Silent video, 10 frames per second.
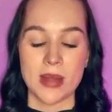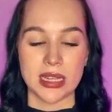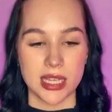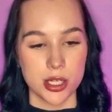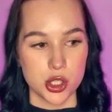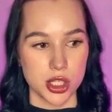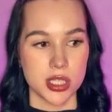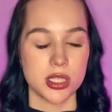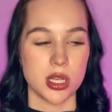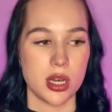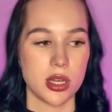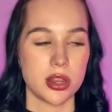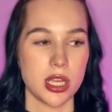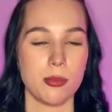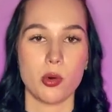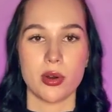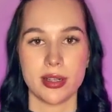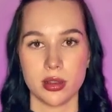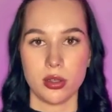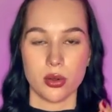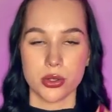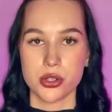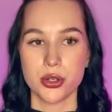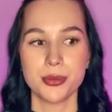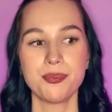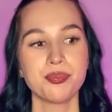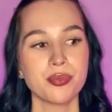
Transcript: They just think more in the long term,